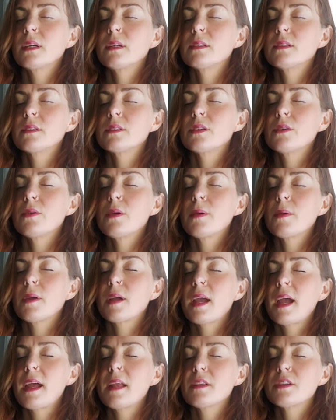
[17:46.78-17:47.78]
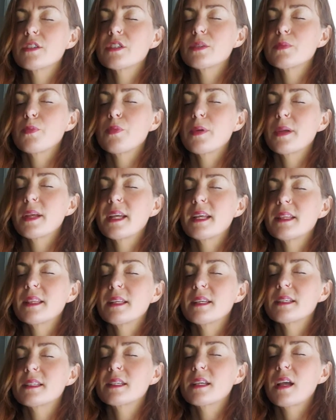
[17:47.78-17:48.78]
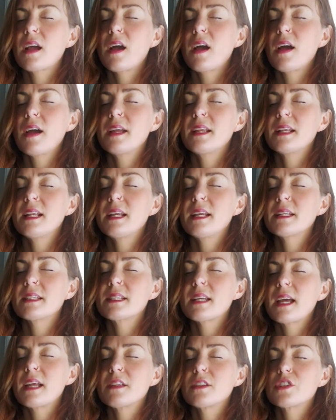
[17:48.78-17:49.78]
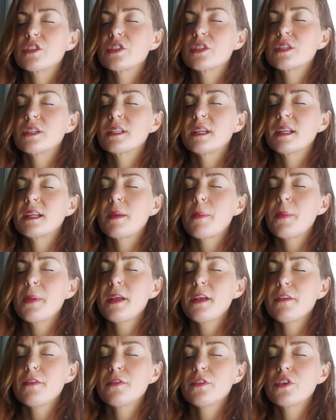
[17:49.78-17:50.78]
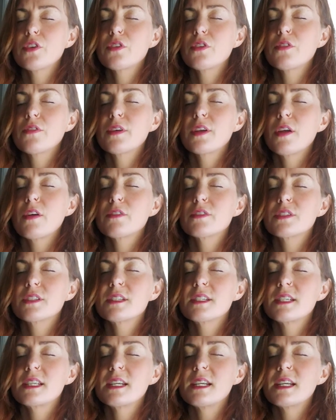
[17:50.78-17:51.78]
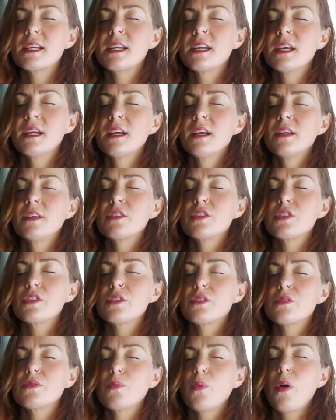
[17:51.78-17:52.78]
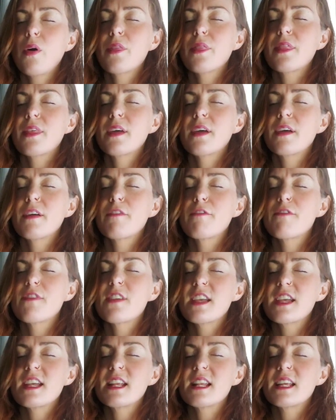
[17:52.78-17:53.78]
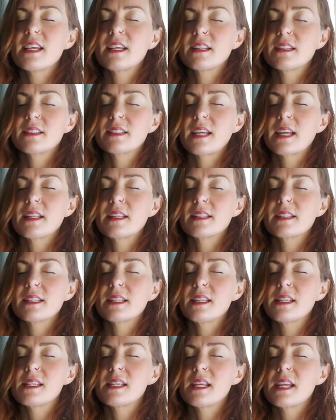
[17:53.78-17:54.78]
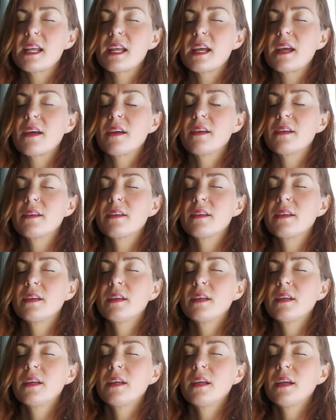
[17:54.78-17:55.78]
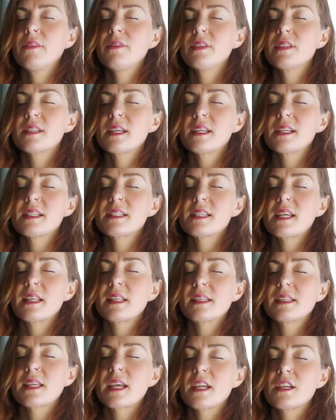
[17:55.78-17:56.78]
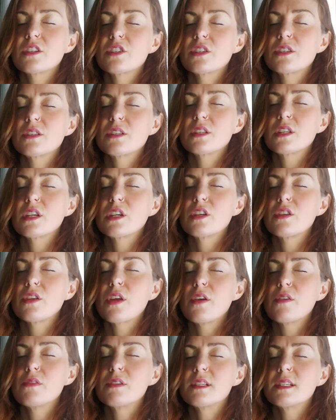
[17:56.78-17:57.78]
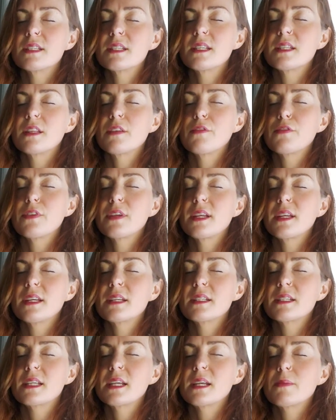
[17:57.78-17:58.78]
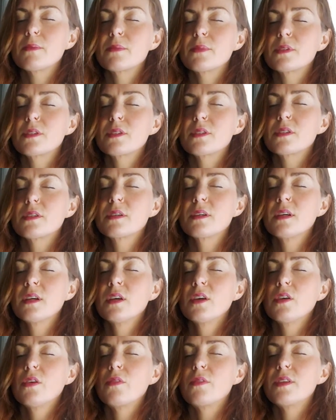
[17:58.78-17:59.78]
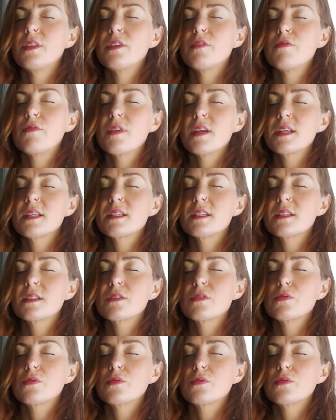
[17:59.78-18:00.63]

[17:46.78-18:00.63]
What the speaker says: So again, just bringing this kindly attention and a bit of curiosity to what the feeling sense is here. If there's any sensations that you notice in the fingertips or in the wrists